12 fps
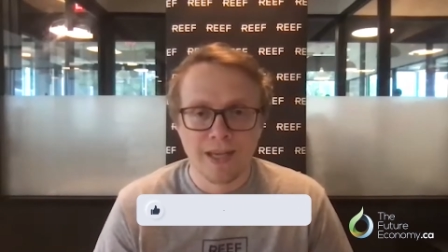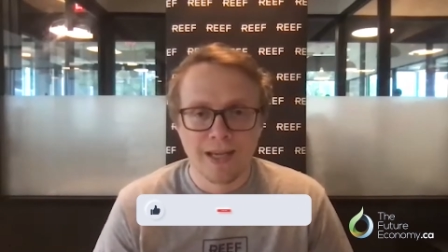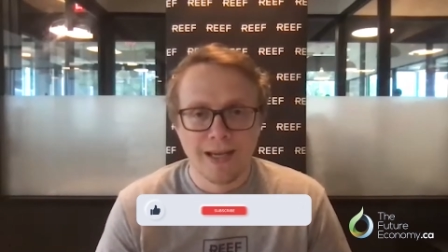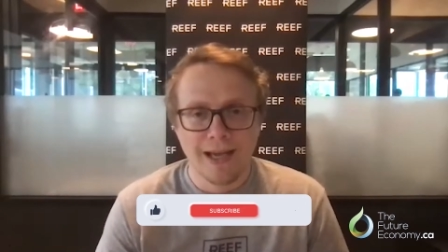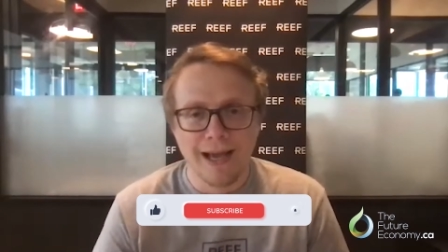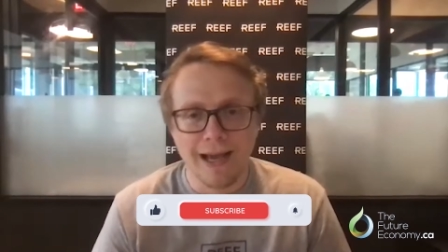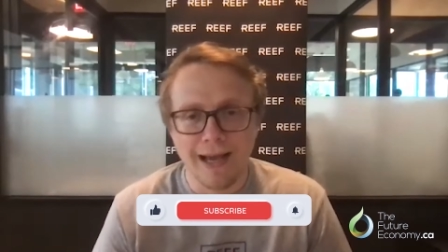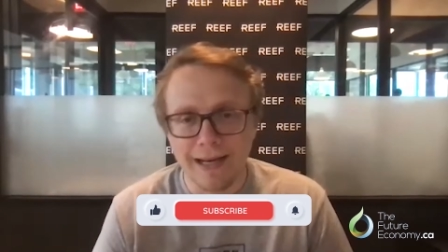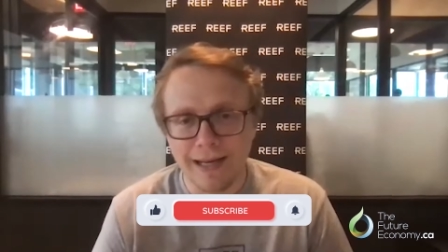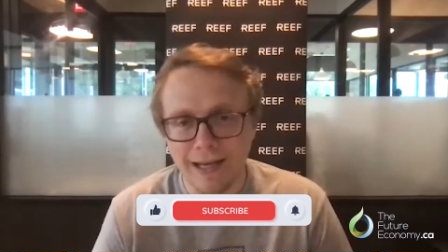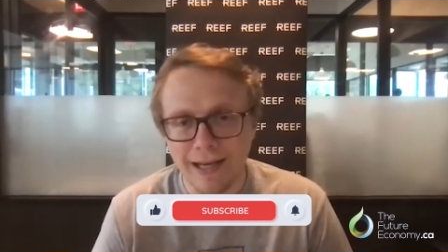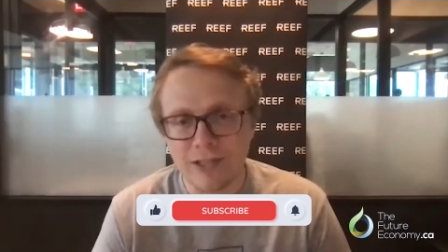And,
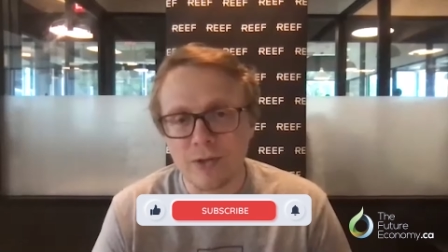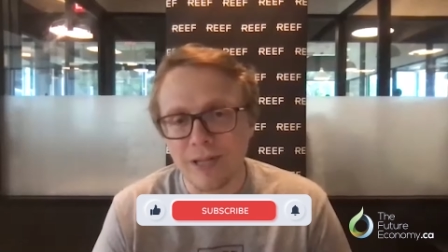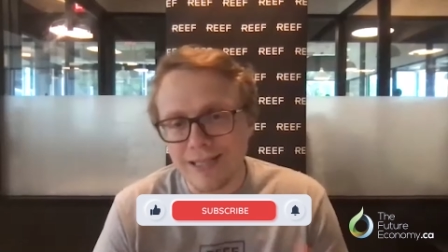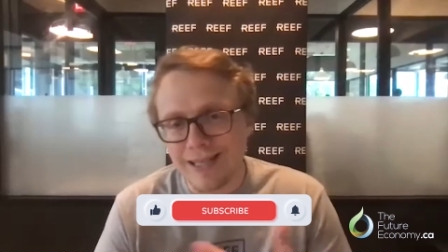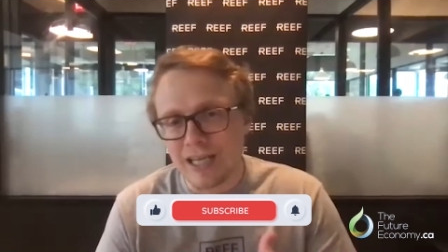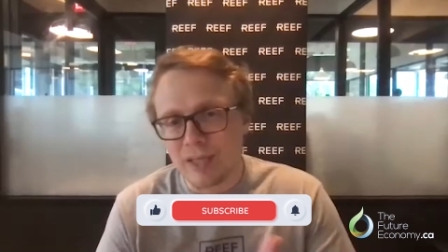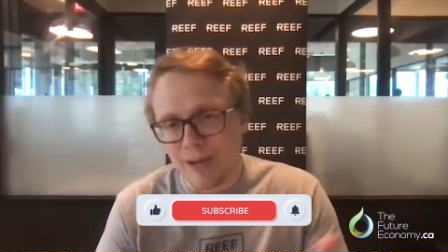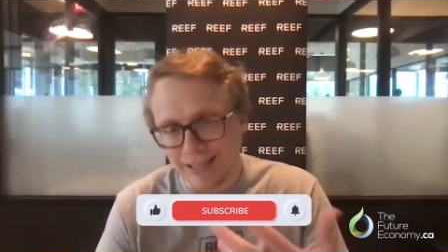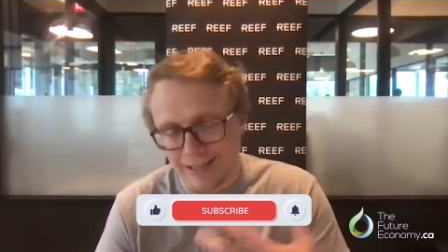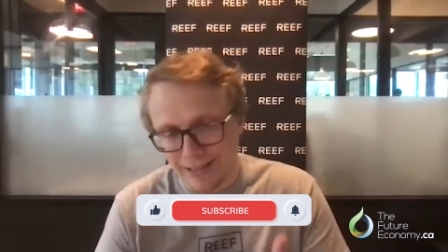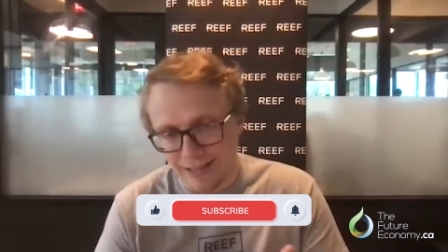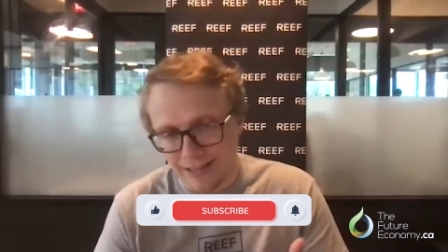uh, and so that ties back
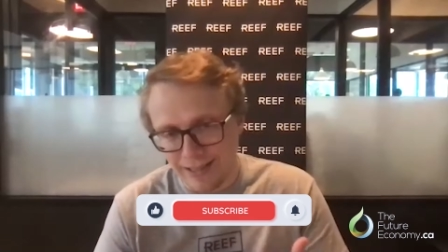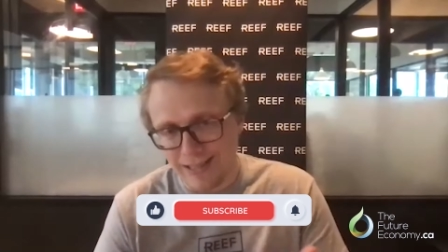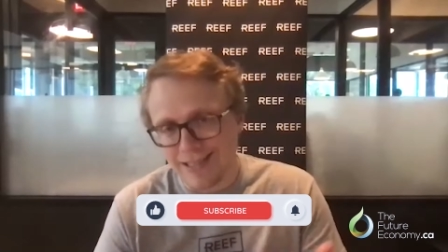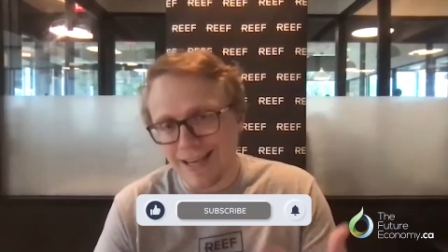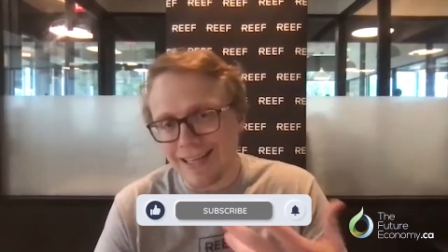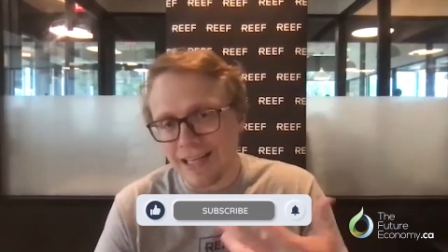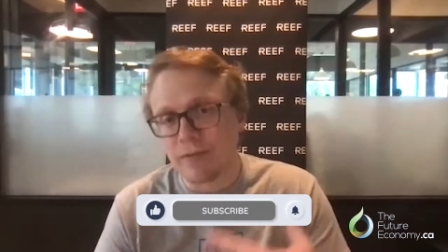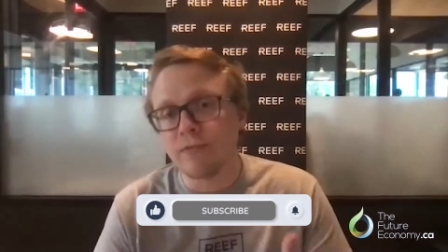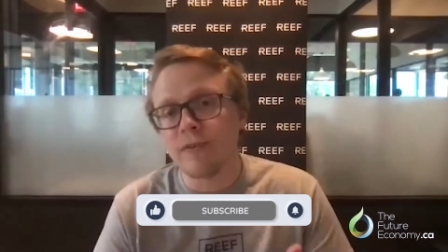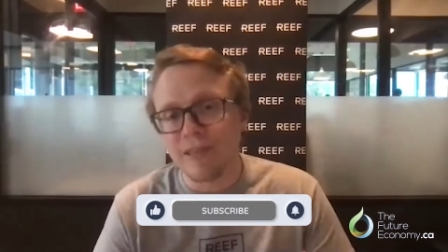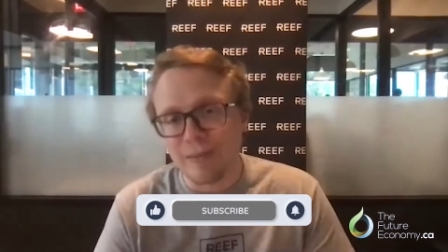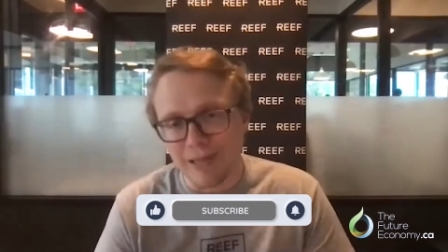to this idea of the
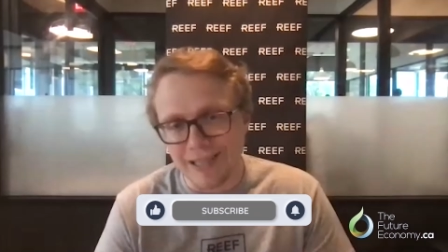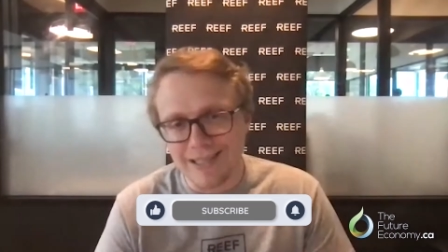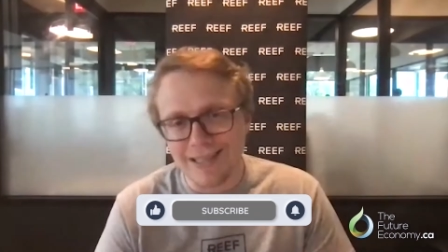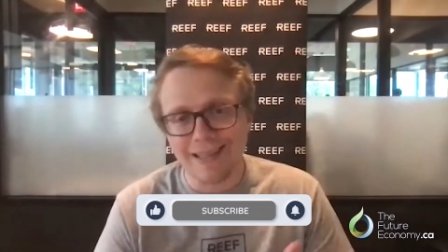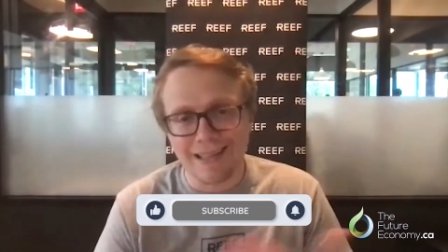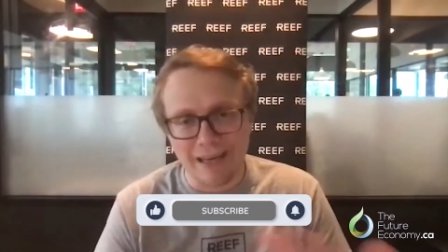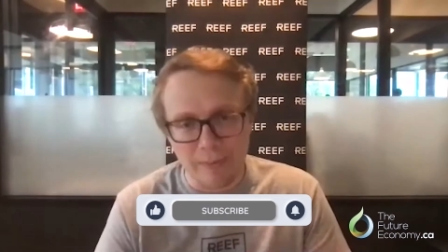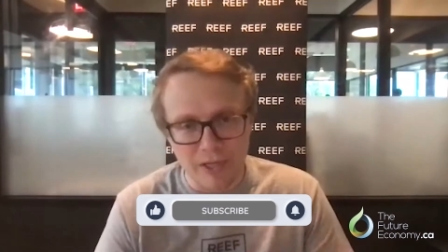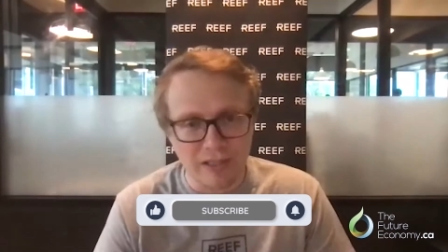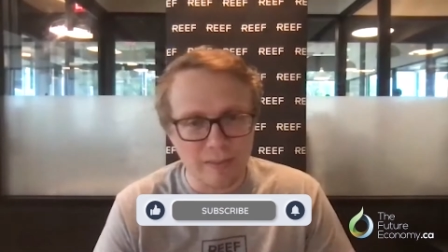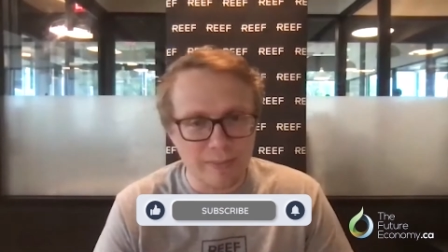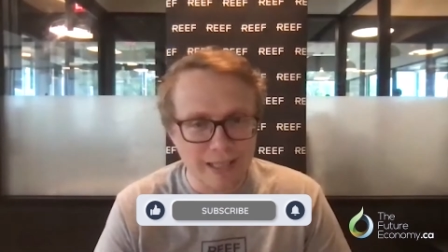15 minute city that I
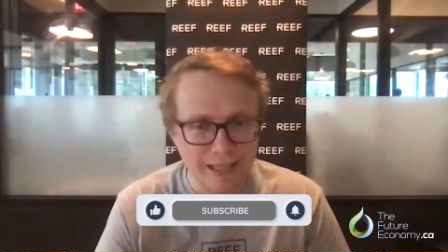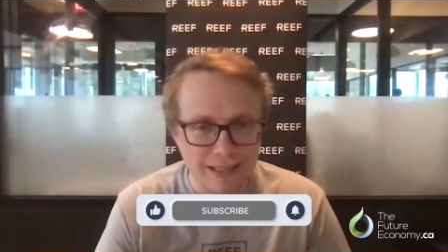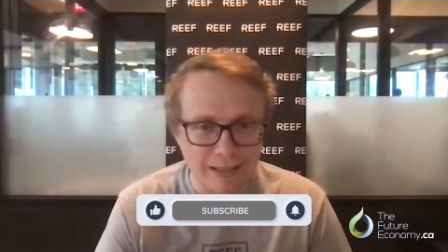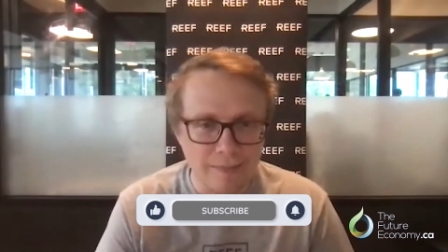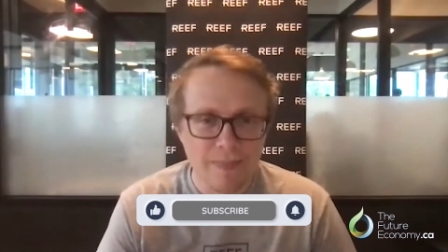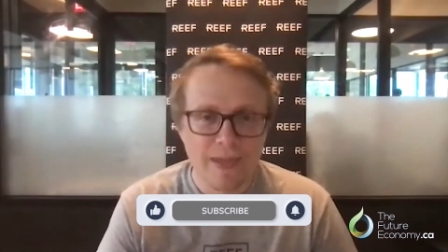mentioned at the beginning,